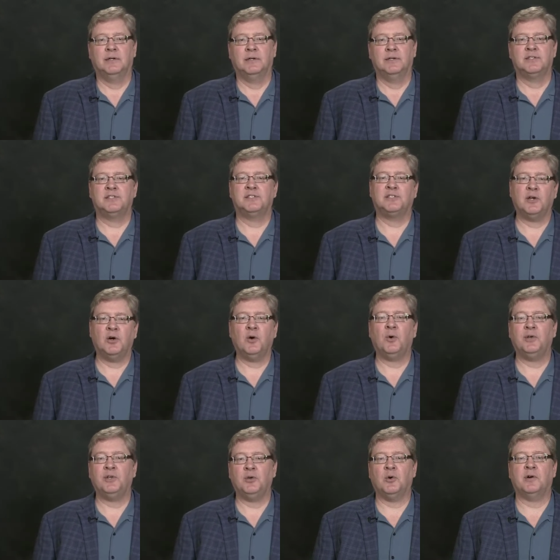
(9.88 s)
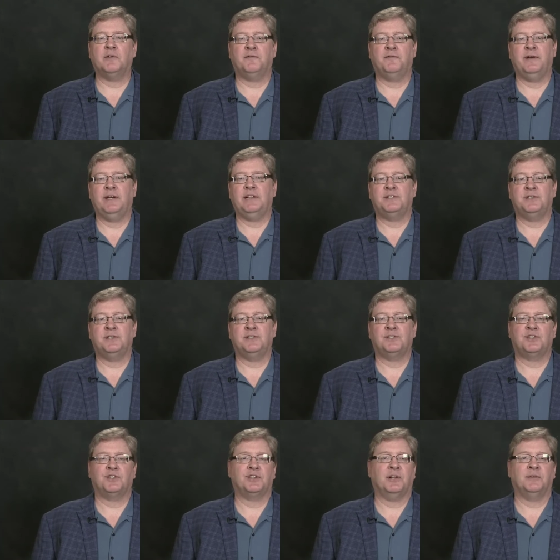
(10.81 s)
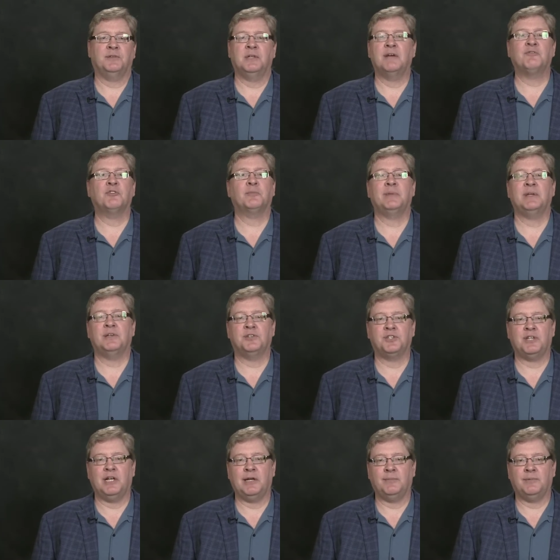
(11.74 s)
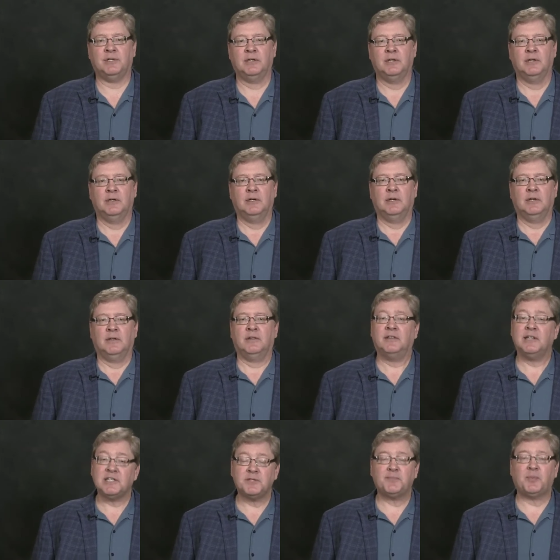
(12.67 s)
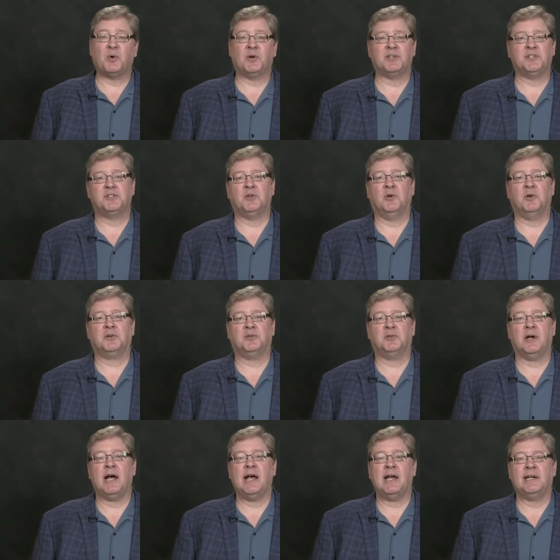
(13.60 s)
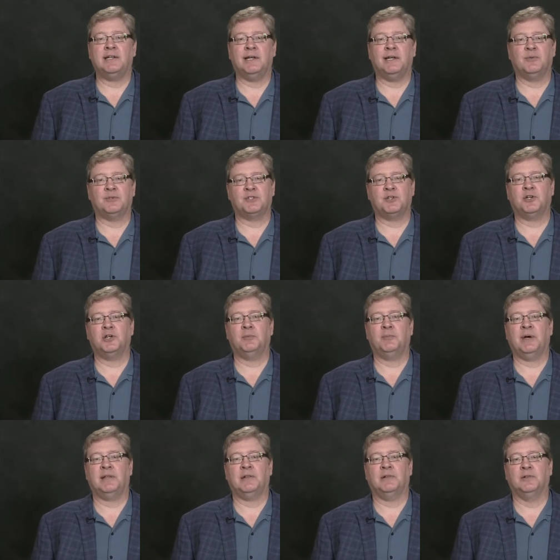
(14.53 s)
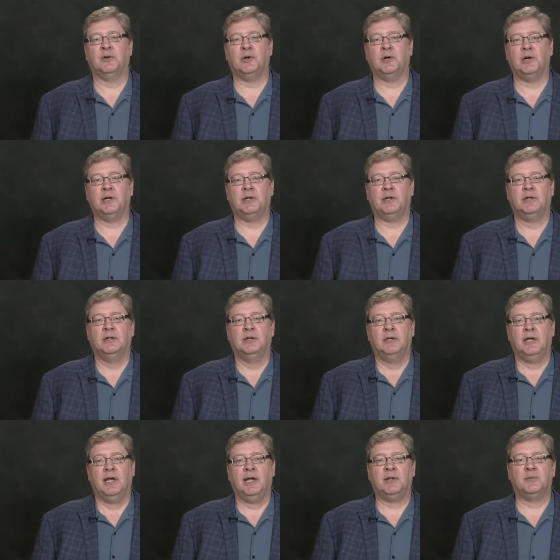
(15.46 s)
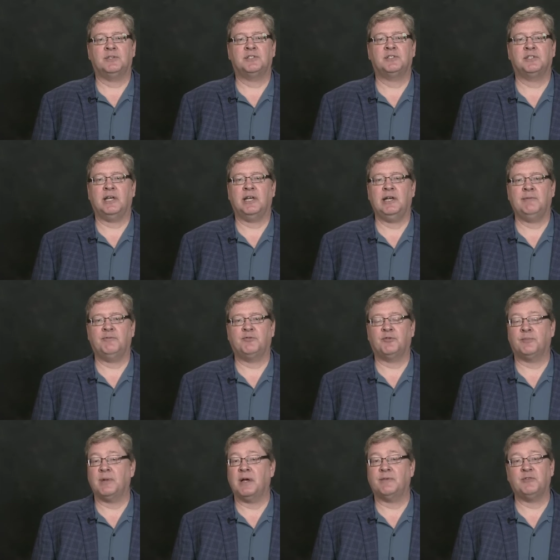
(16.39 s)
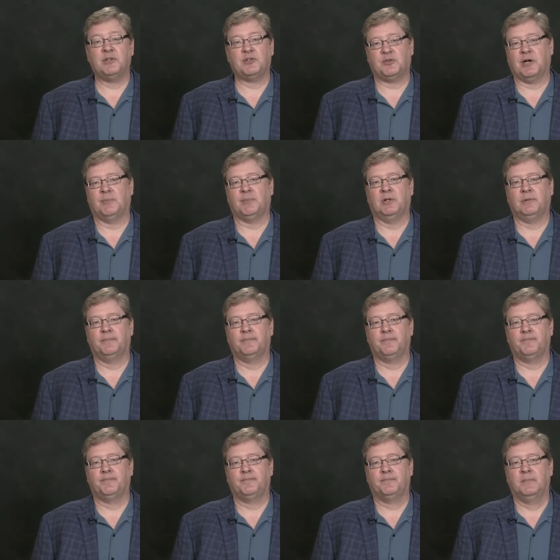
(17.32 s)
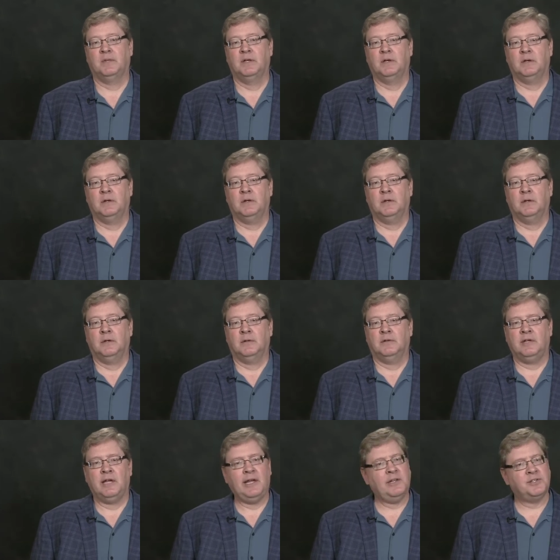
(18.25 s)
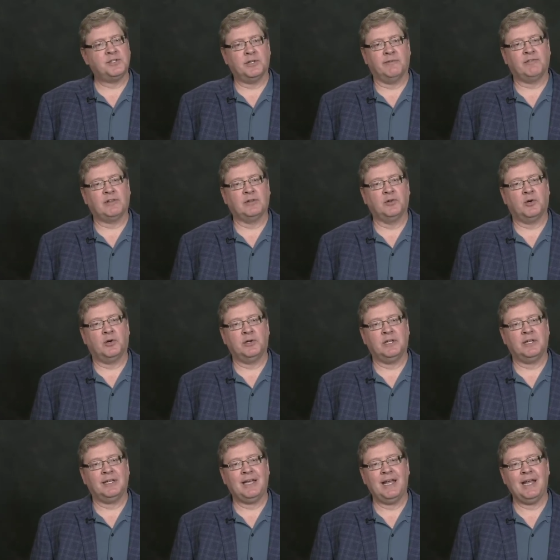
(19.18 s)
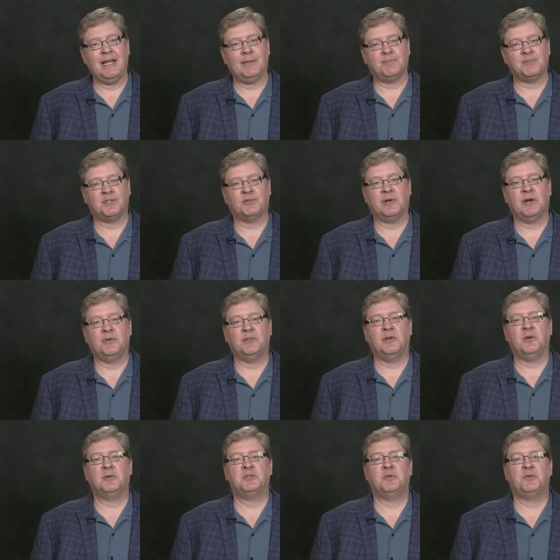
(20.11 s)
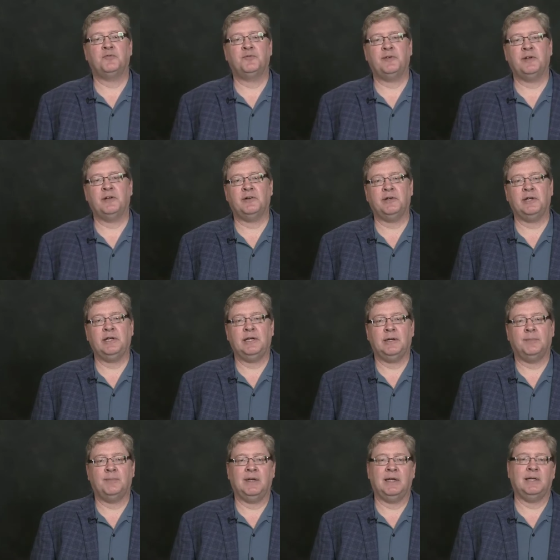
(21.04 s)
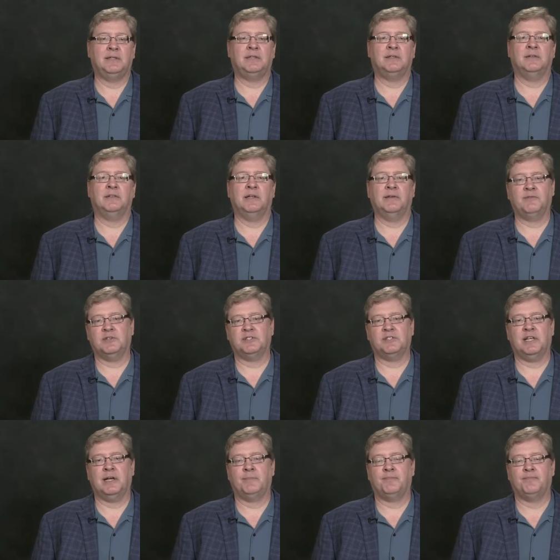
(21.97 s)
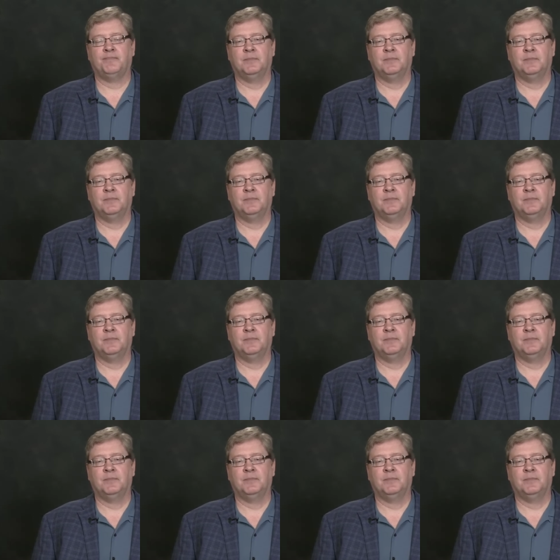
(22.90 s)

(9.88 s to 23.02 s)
so your faces shall never be ashamed. This poor soul cried and was heard by the Lord, and was saved from every trouble. The angel of the Lord encamps around those who fear him and delivers them.